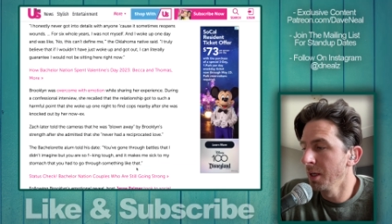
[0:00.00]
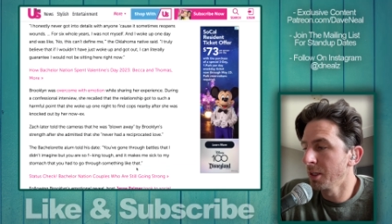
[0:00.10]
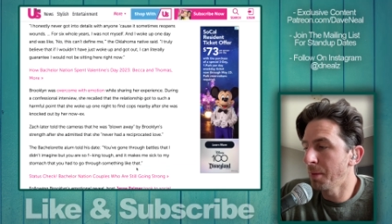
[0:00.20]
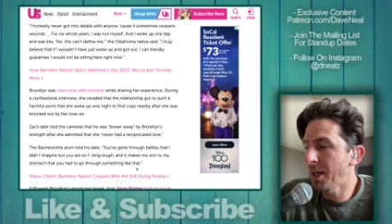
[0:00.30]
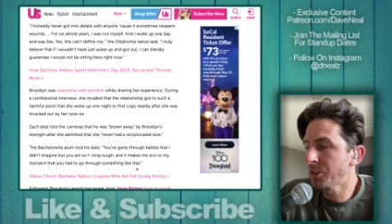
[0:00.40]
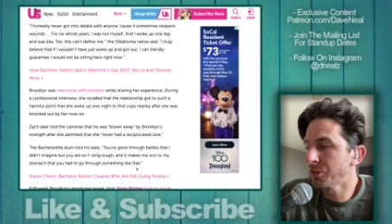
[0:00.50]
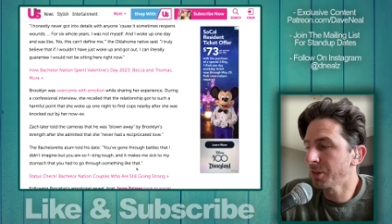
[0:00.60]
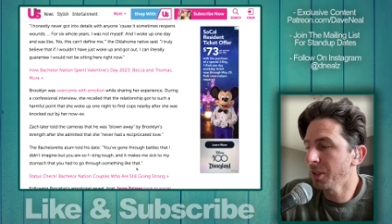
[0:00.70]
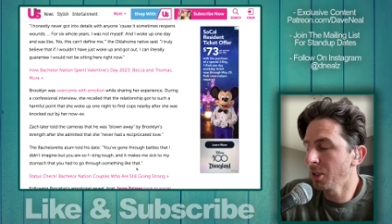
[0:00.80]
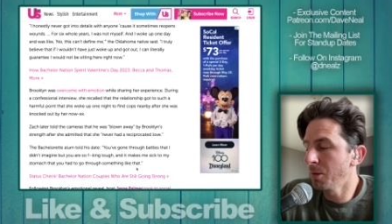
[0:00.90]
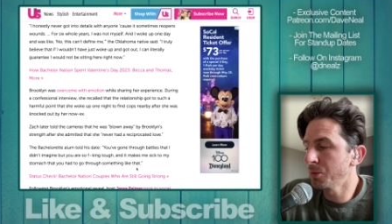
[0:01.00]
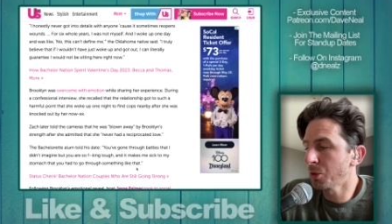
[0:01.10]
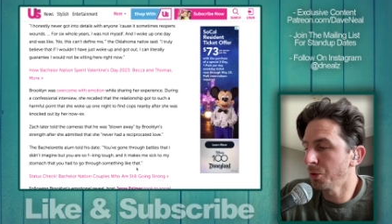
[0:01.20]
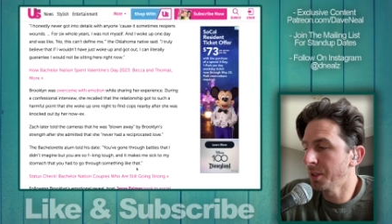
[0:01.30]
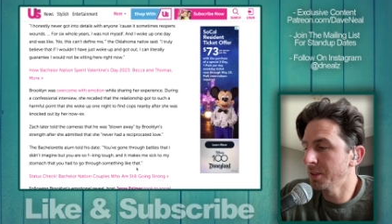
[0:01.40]
The Bachelorette alum
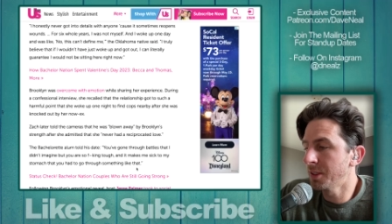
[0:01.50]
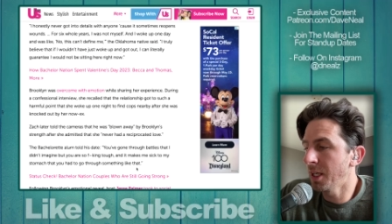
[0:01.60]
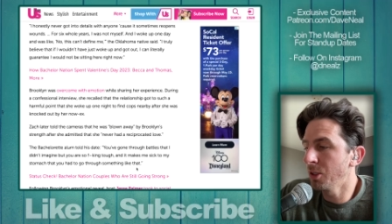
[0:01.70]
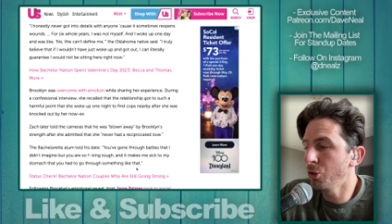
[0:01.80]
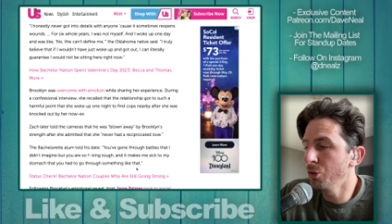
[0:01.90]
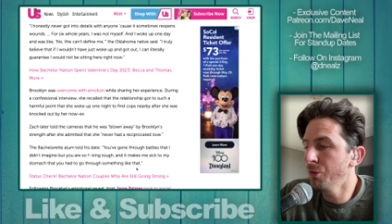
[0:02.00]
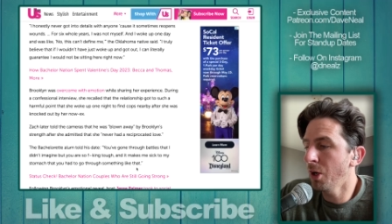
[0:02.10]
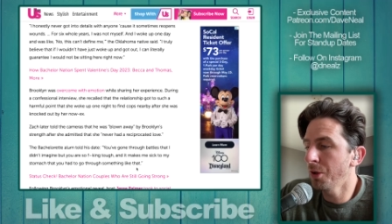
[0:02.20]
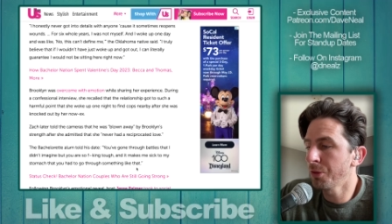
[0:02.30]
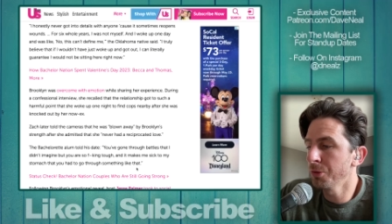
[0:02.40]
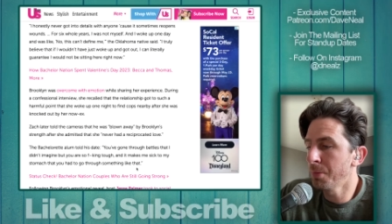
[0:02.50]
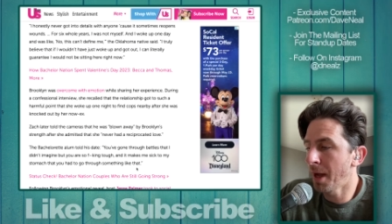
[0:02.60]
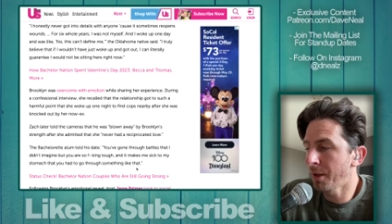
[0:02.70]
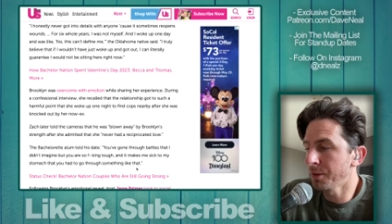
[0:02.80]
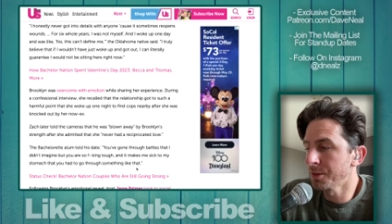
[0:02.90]
told his date, You've gone through
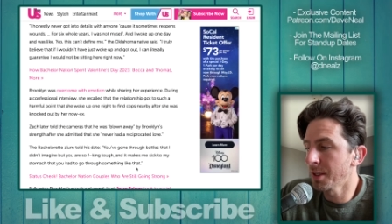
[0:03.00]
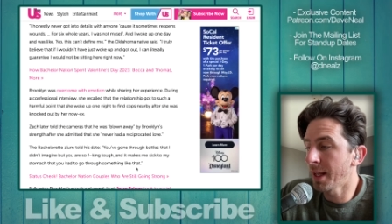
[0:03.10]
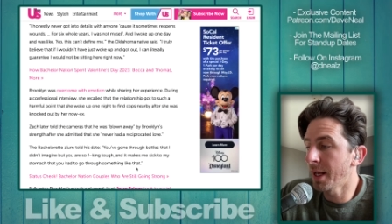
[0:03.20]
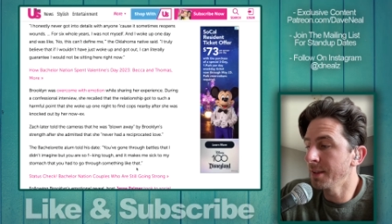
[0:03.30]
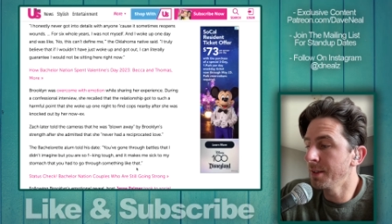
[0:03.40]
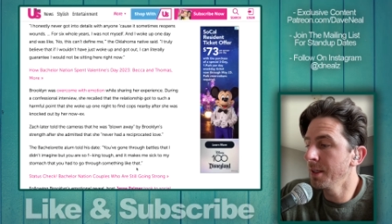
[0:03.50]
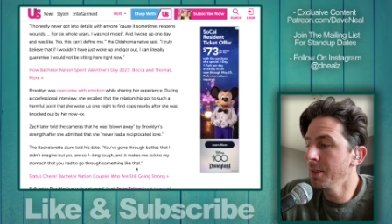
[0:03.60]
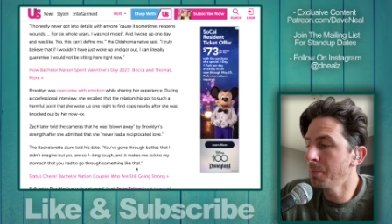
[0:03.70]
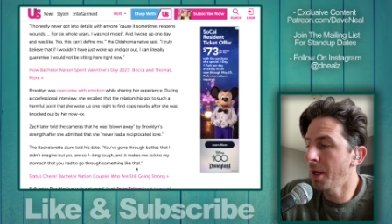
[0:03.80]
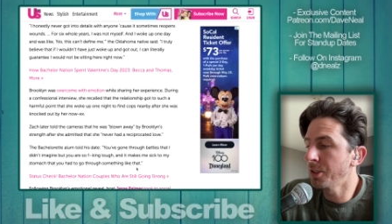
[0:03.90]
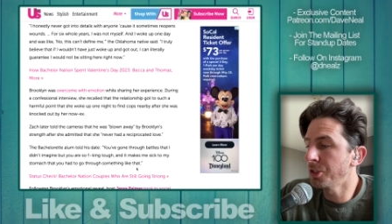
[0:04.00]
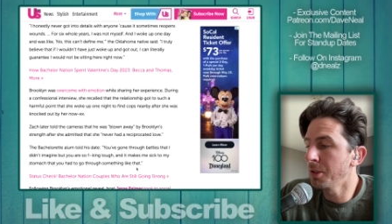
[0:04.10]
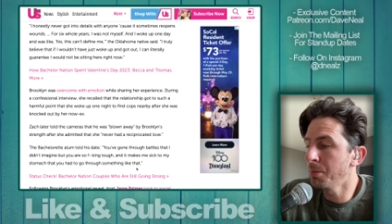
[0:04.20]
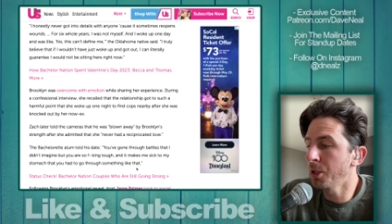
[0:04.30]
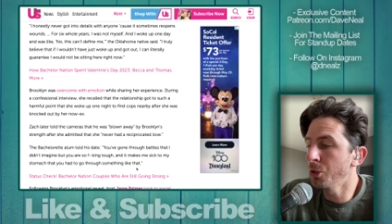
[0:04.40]
battles that I didn't imagine,
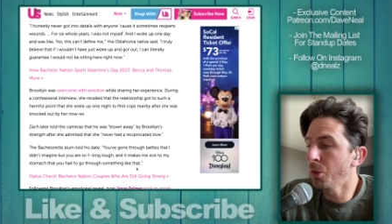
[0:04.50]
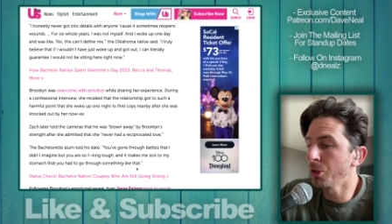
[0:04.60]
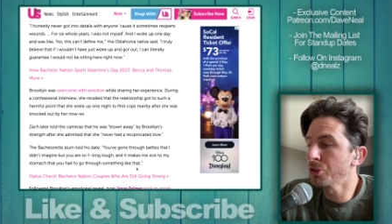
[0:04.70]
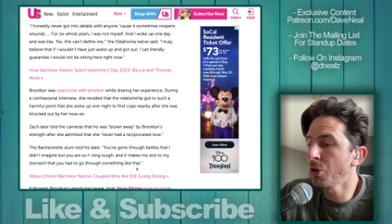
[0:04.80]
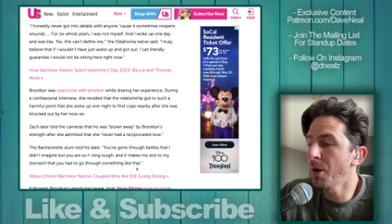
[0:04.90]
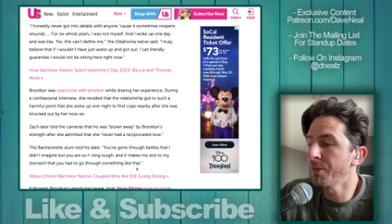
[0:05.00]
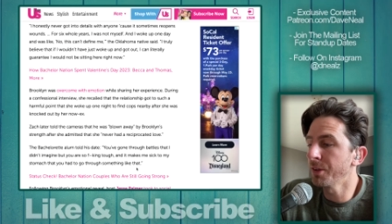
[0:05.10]
but you are so effing